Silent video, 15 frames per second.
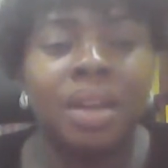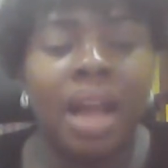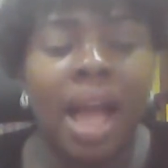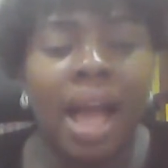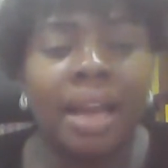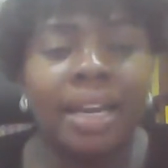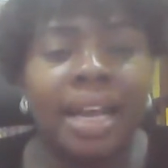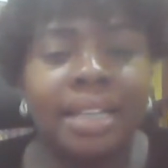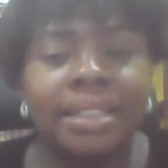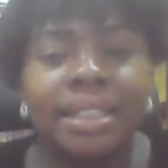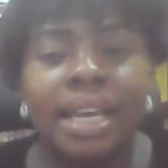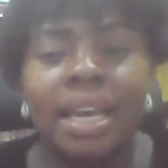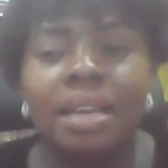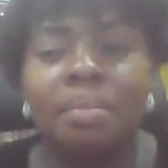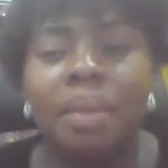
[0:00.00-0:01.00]
and they are
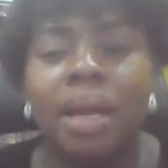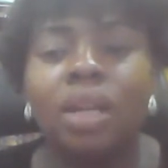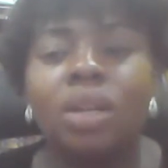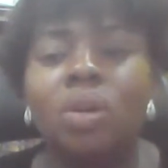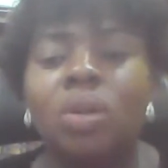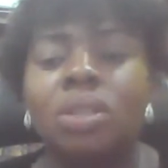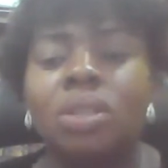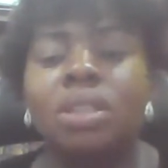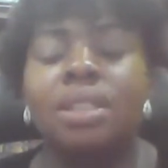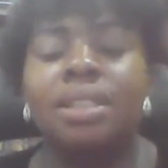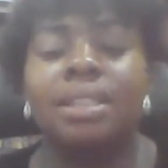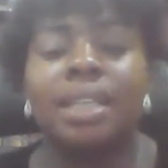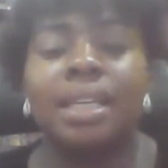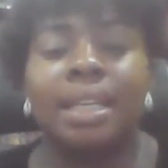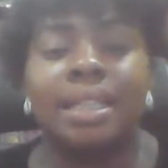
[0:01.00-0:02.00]
saying, my lord,
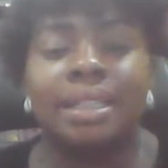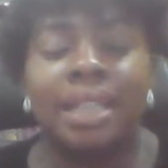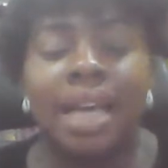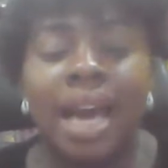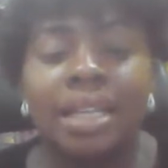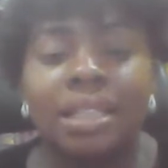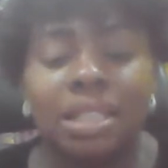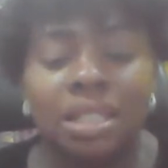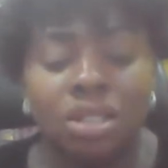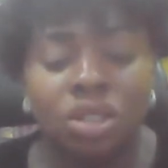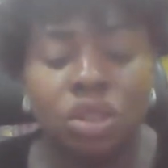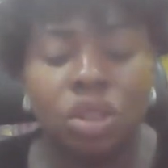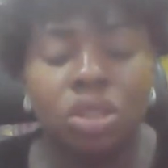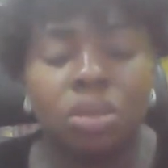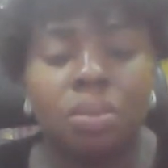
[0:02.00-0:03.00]
set aside this
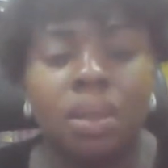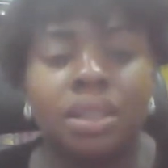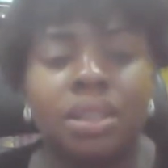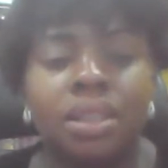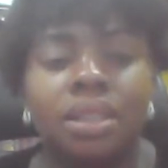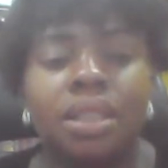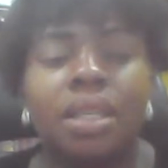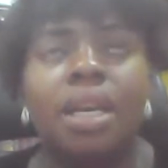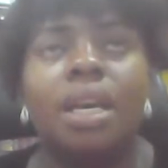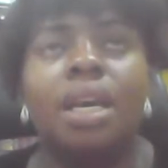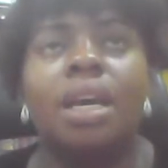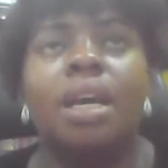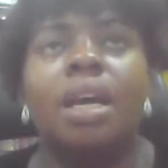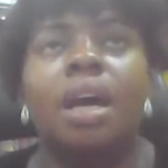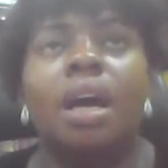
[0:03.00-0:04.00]
judgment
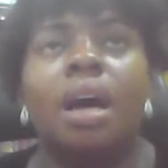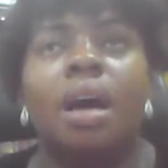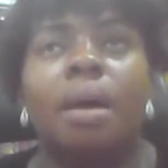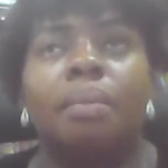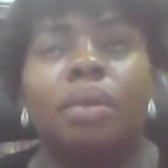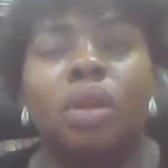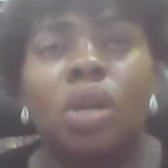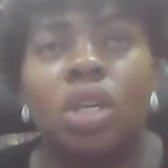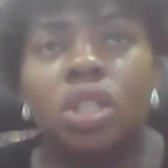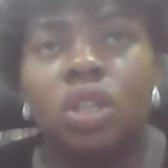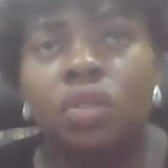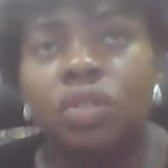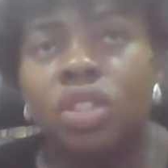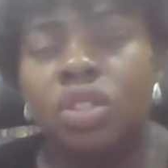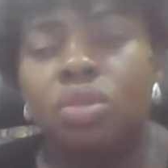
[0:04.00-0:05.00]
because
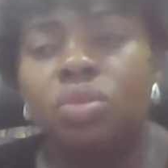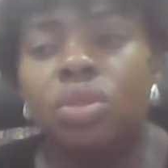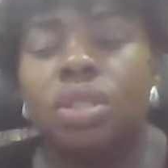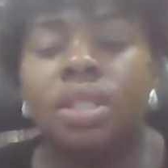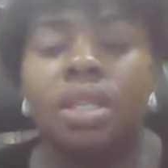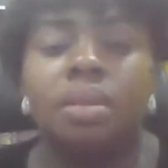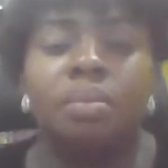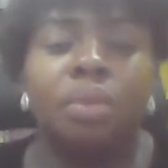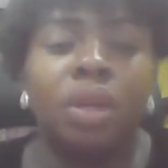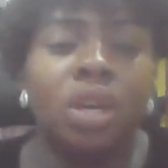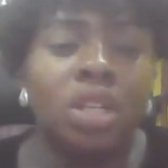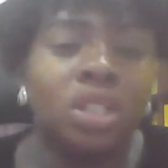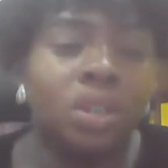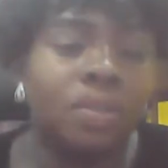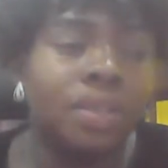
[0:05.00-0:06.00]
of this reason,
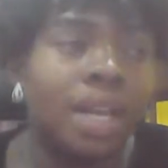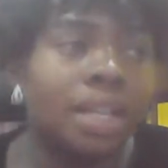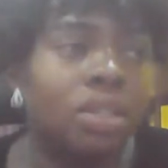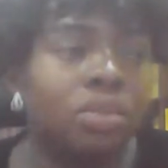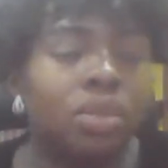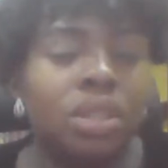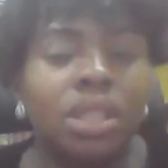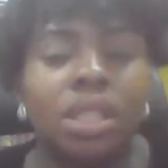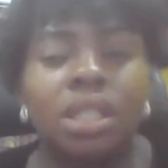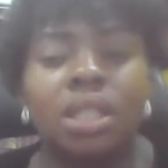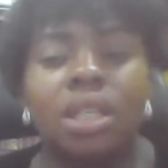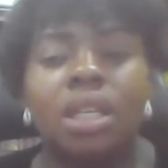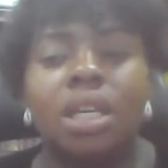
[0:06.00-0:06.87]
because of that reason,